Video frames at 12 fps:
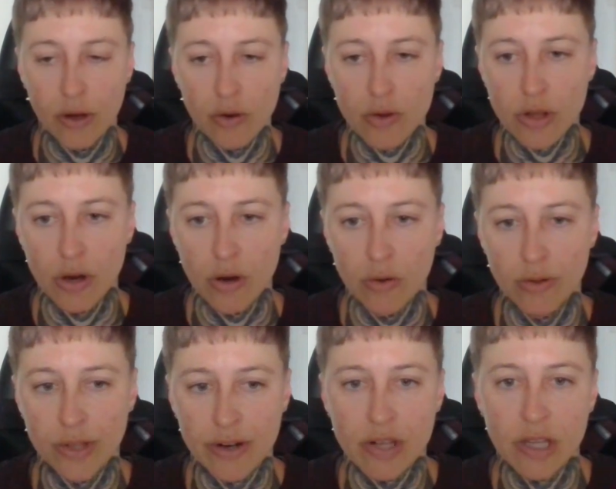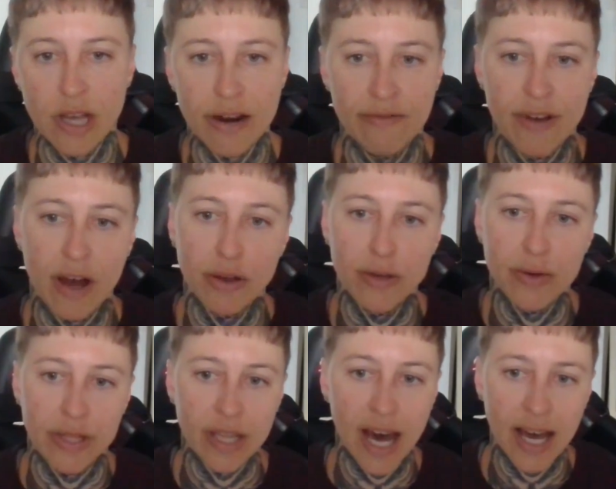So there's a lot of value
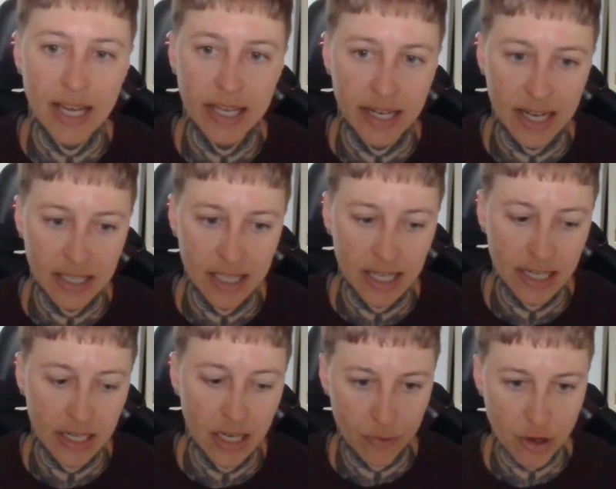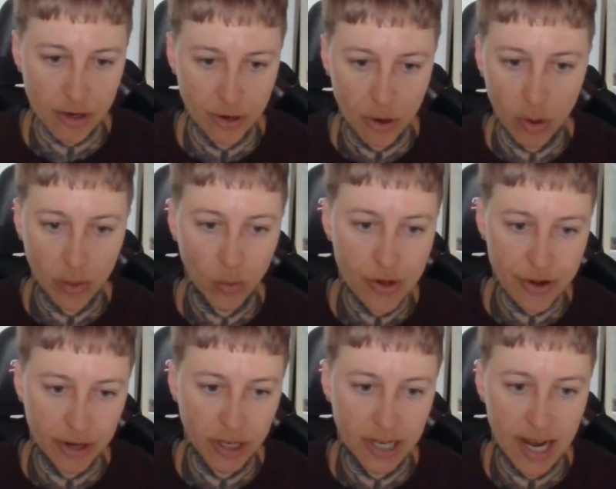in that. And I think just knowing what
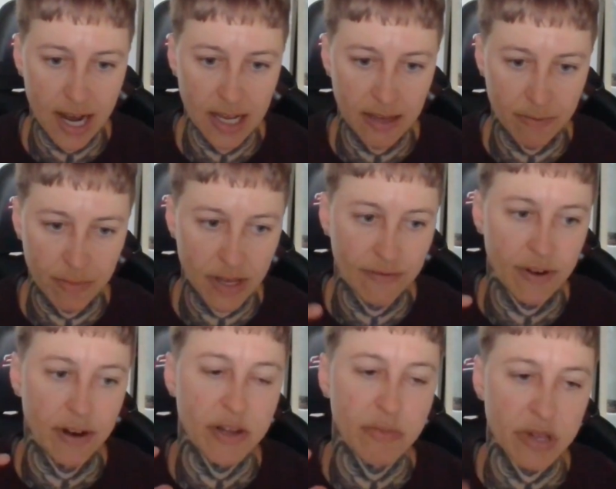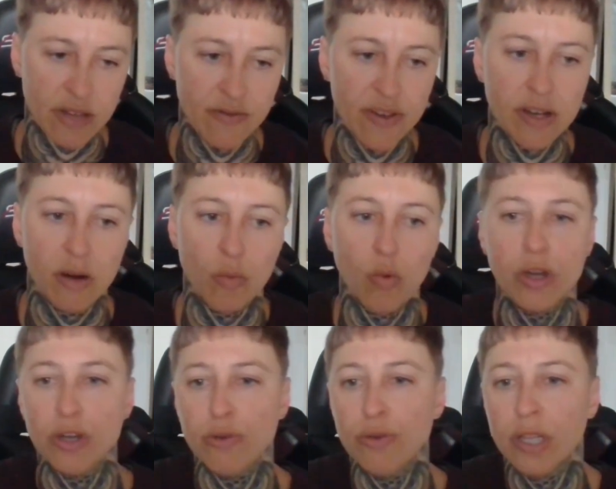you're good at and being very specific on what
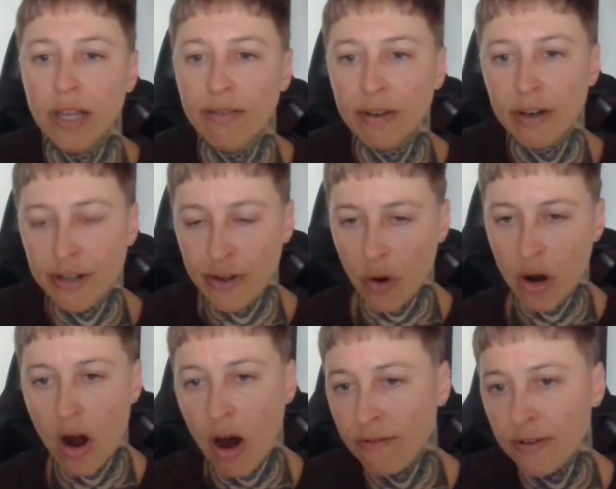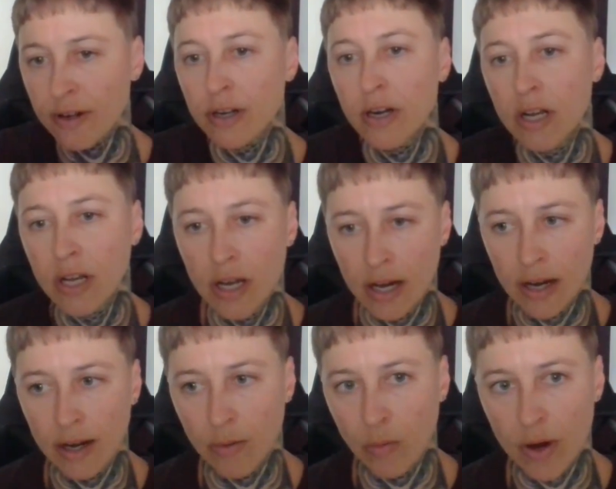you deliver and your offer
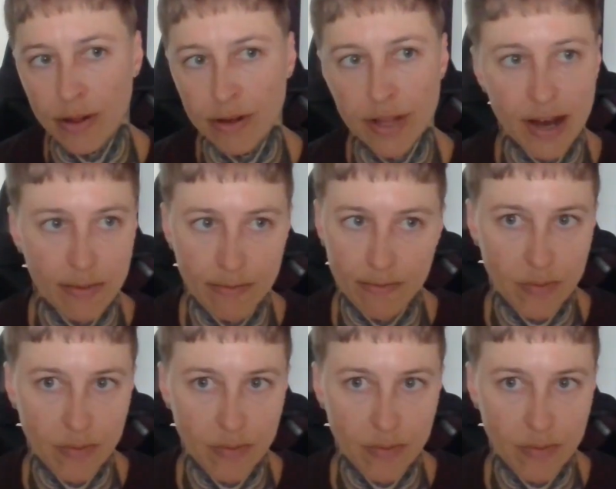Whether that,